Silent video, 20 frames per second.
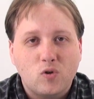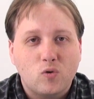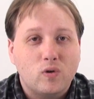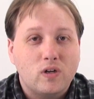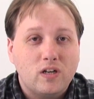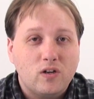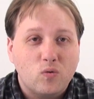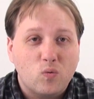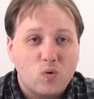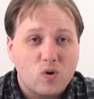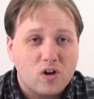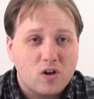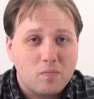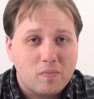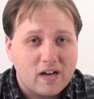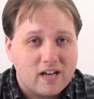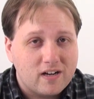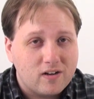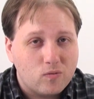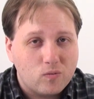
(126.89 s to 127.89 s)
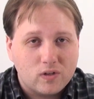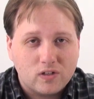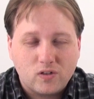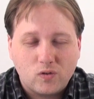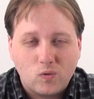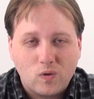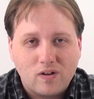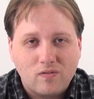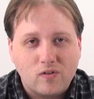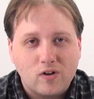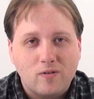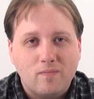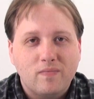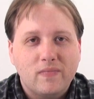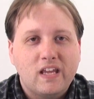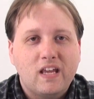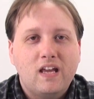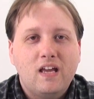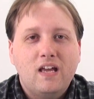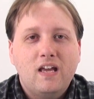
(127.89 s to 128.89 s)
Don't need to worry about it whatsoever.
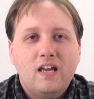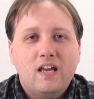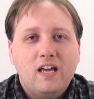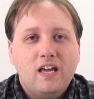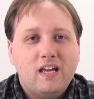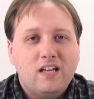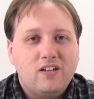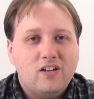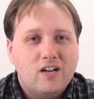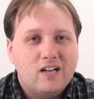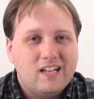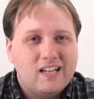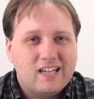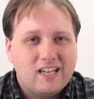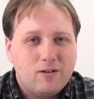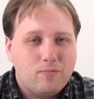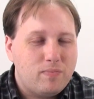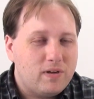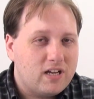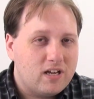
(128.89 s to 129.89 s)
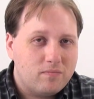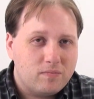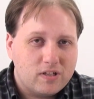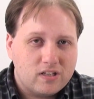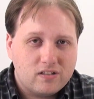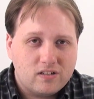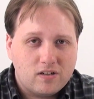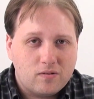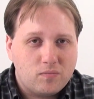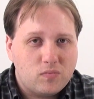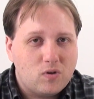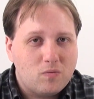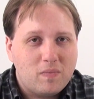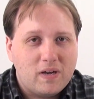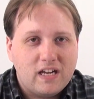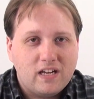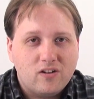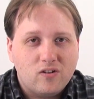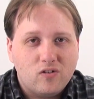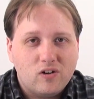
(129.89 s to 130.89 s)
It's not like it becomes a
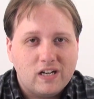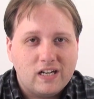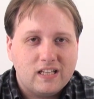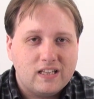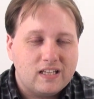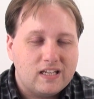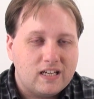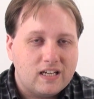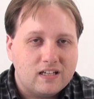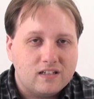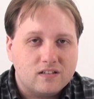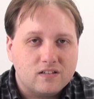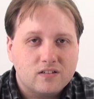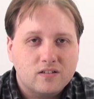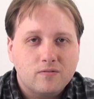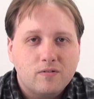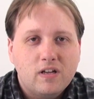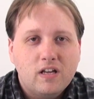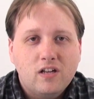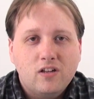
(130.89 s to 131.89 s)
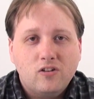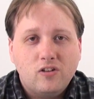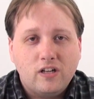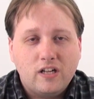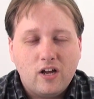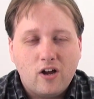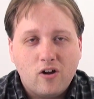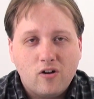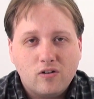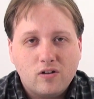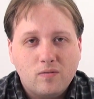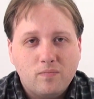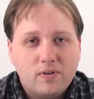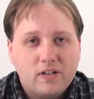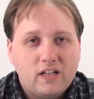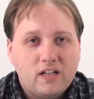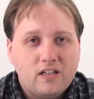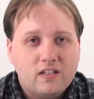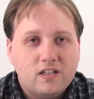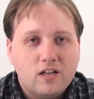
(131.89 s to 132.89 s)
subdomain or anything else. So they are
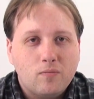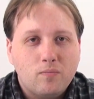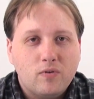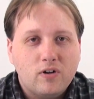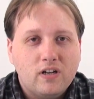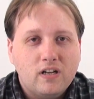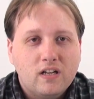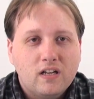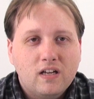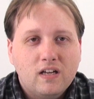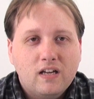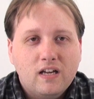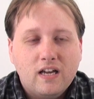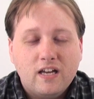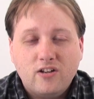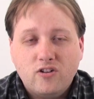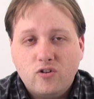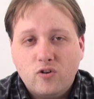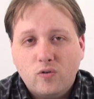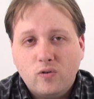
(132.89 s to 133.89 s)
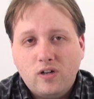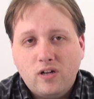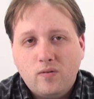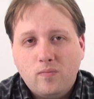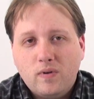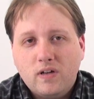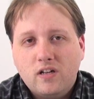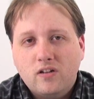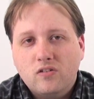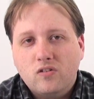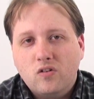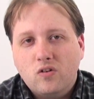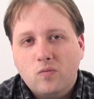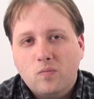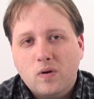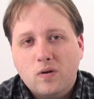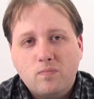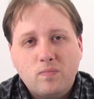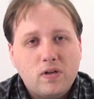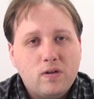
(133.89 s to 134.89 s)
completely separate, and you don't need to be concerned
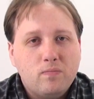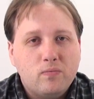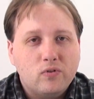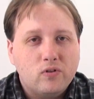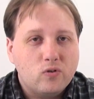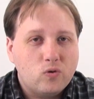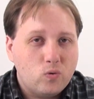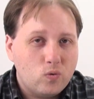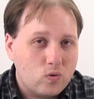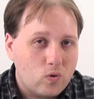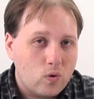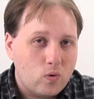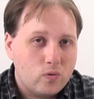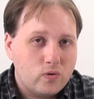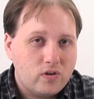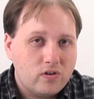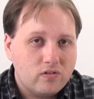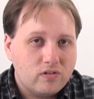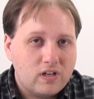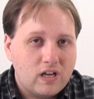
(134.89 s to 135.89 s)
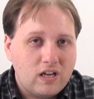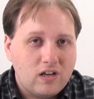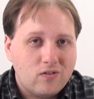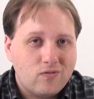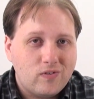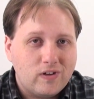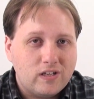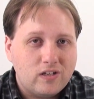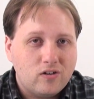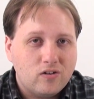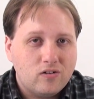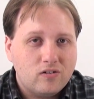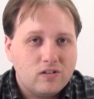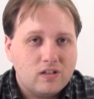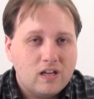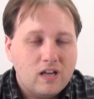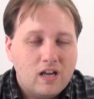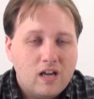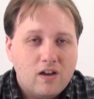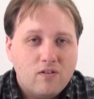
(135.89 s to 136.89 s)
about people who go to your site, your
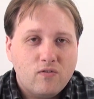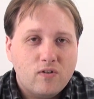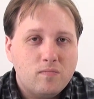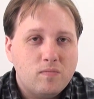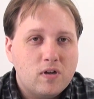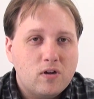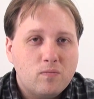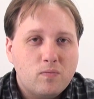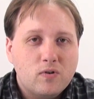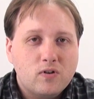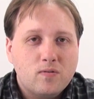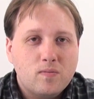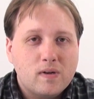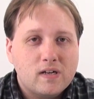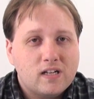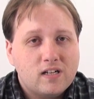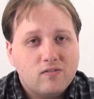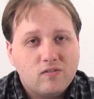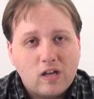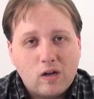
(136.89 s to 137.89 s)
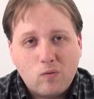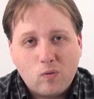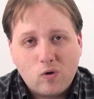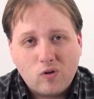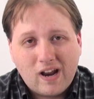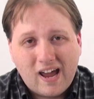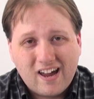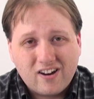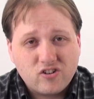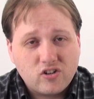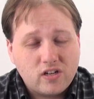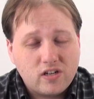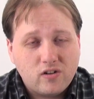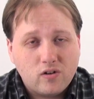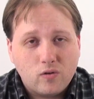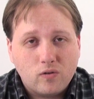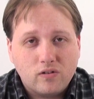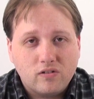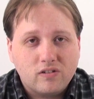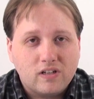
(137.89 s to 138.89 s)
visitors. From their perspective, they won't actually
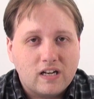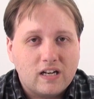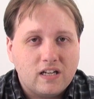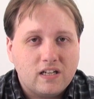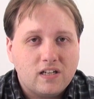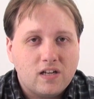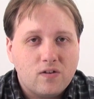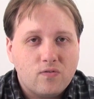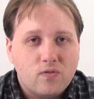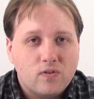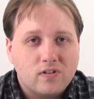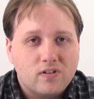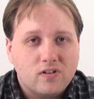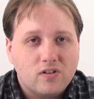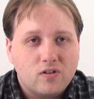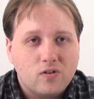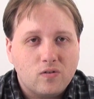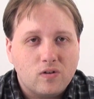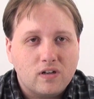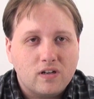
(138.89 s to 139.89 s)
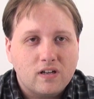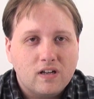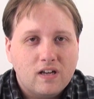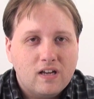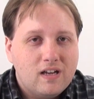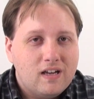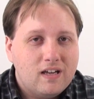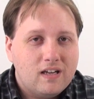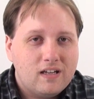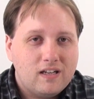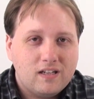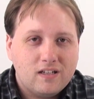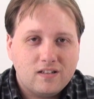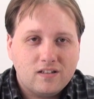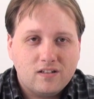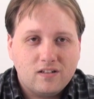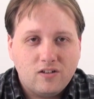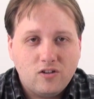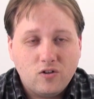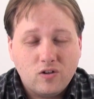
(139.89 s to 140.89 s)
know there's any difference to it.
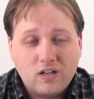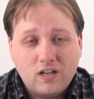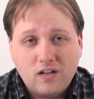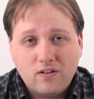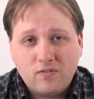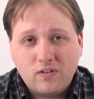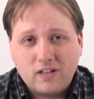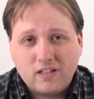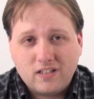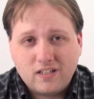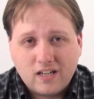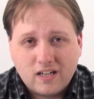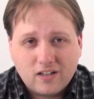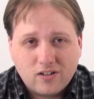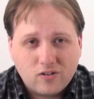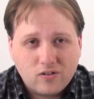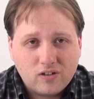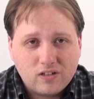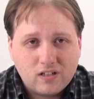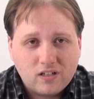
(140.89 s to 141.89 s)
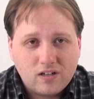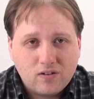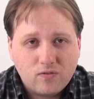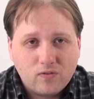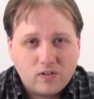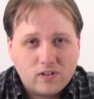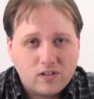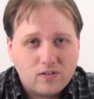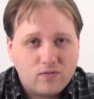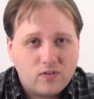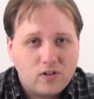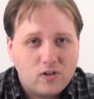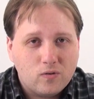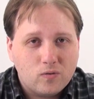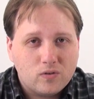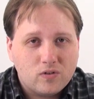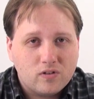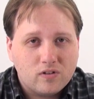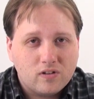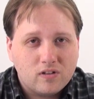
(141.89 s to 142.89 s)
You can definitely tell there is a difference if you know
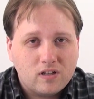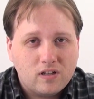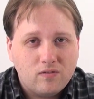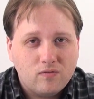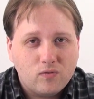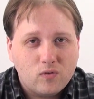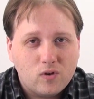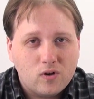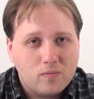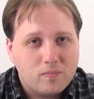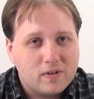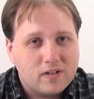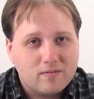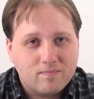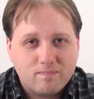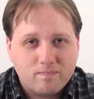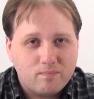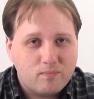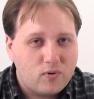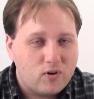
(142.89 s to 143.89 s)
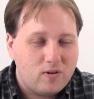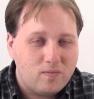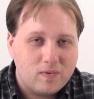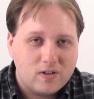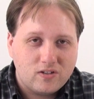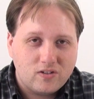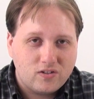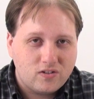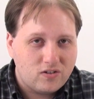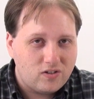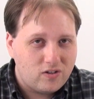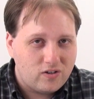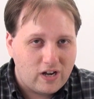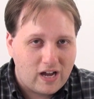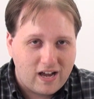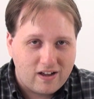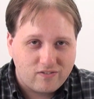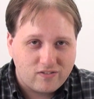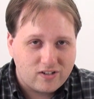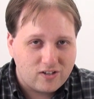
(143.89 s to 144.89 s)
what you're looking for, but pretty much you'd
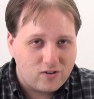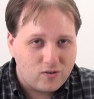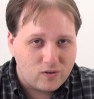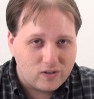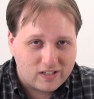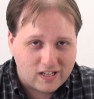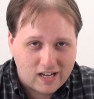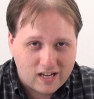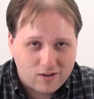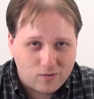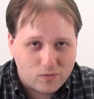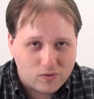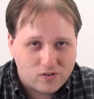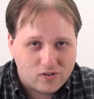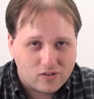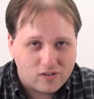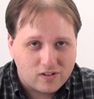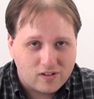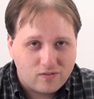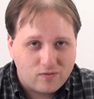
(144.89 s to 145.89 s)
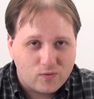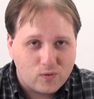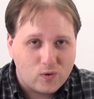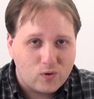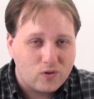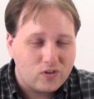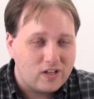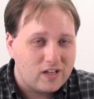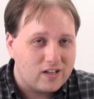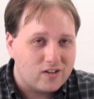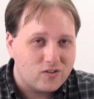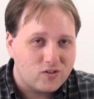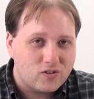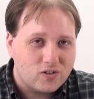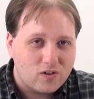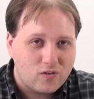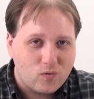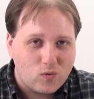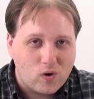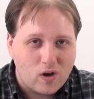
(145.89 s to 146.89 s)
have to know exactly what you're looking for, the other
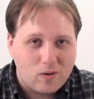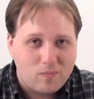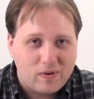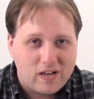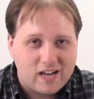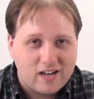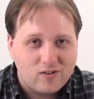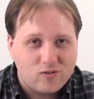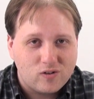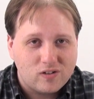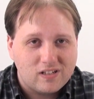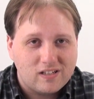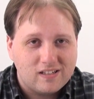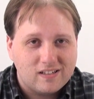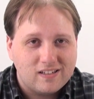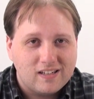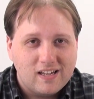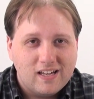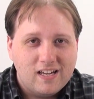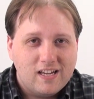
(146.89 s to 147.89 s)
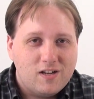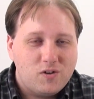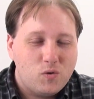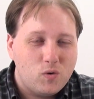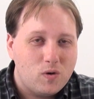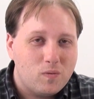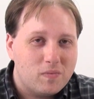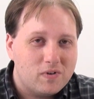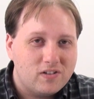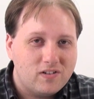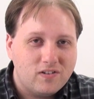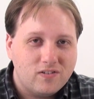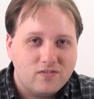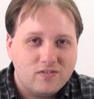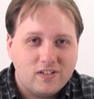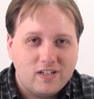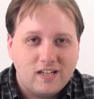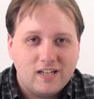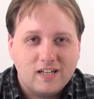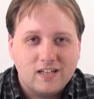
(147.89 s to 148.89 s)
server IP addresses, doing a bunch
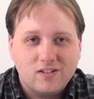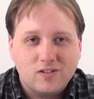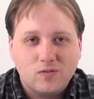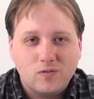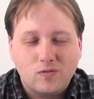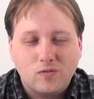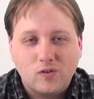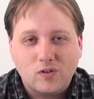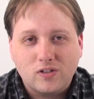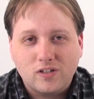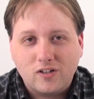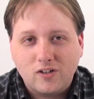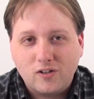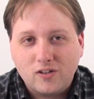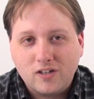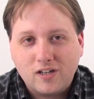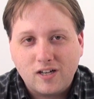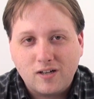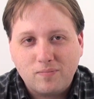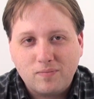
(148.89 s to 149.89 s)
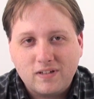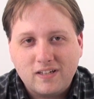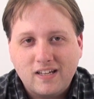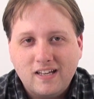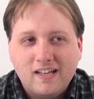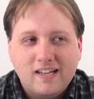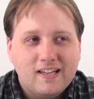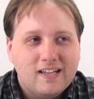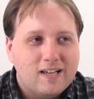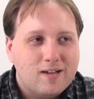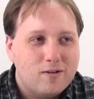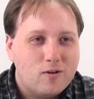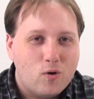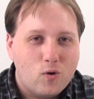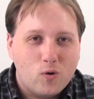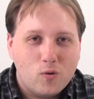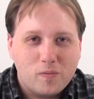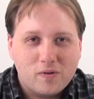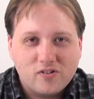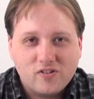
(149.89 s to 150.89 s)
of DNS reverse lookups, a
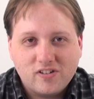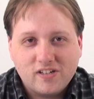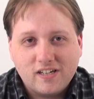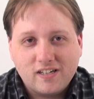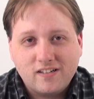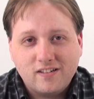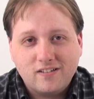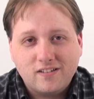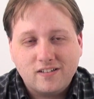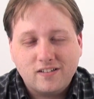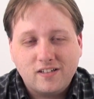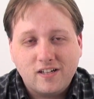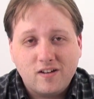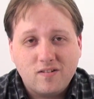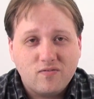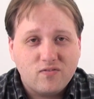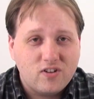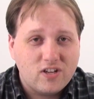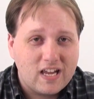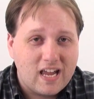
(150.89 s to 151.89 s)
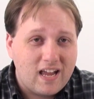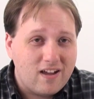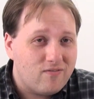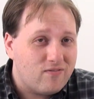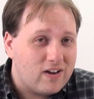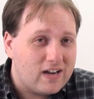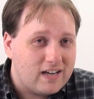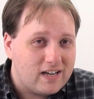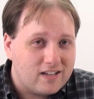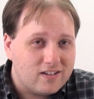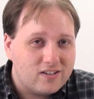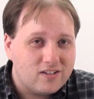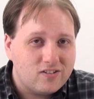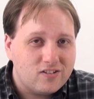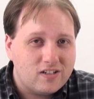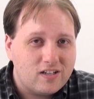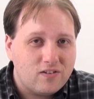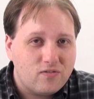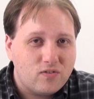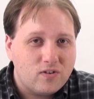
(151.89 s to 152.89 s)
whole bunch of technical stuff. You can find out there's
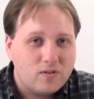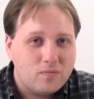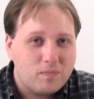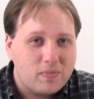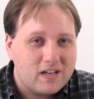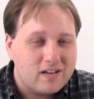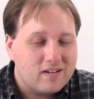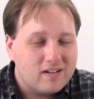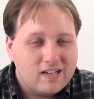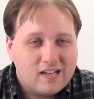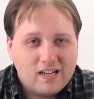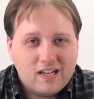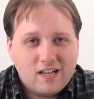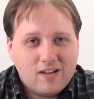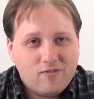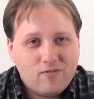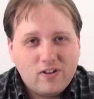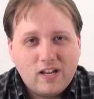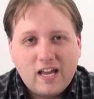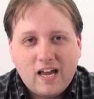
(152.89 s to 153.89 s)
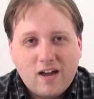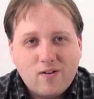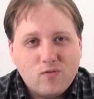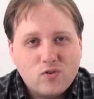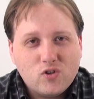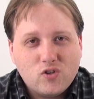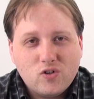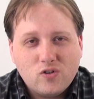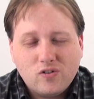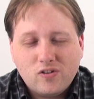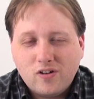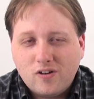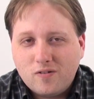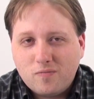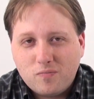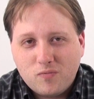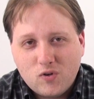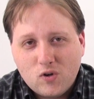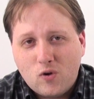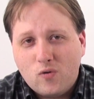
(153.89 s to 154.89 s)
a difference, but for the average
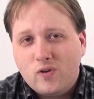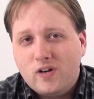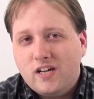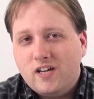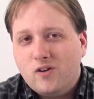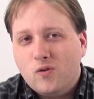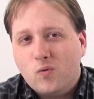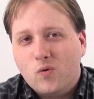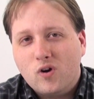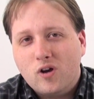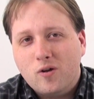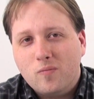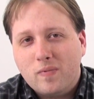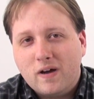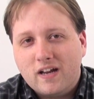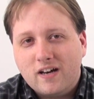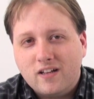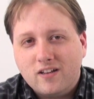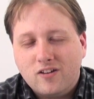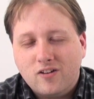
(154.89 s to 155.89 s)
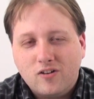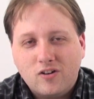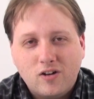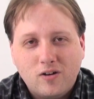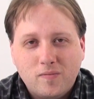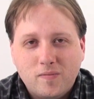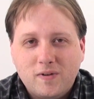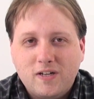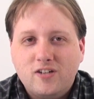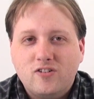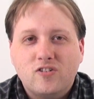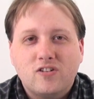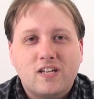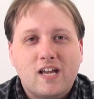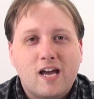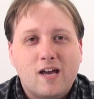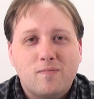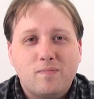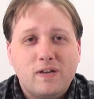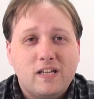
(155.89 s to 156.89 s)
user, no need to worry about it. They're going to be just
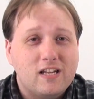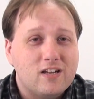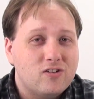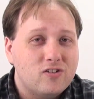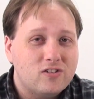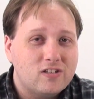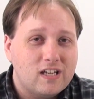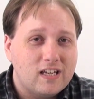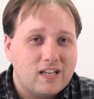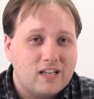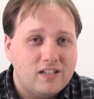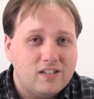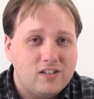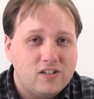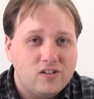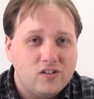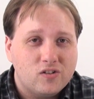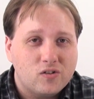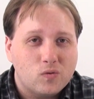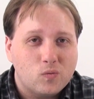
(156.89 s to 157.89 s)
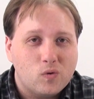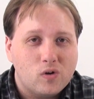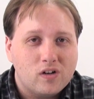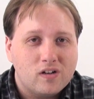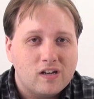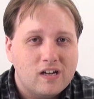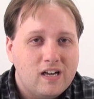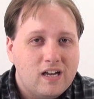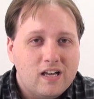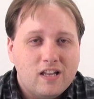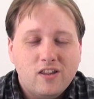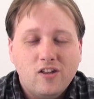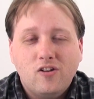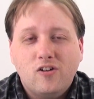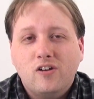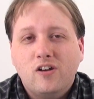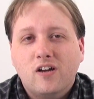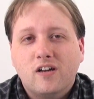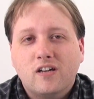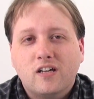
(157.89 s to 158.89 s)
happy that your site continues to work.
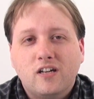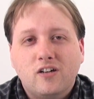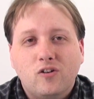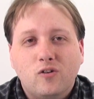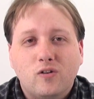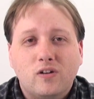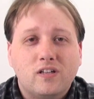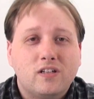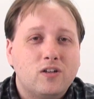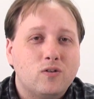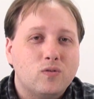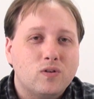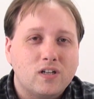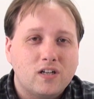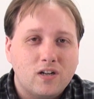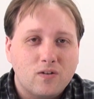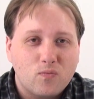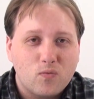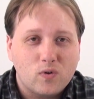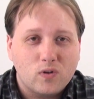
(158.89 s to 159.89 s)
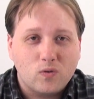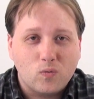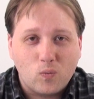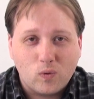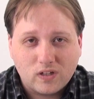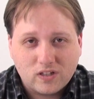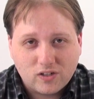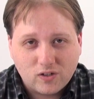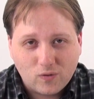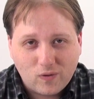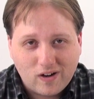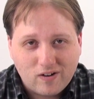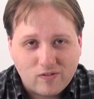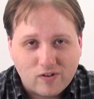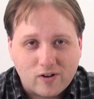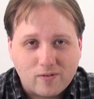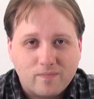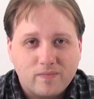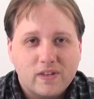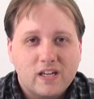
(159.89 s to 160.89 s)
They're not going to notice there was a difference
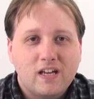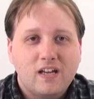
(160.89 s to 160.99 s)
whatsoever.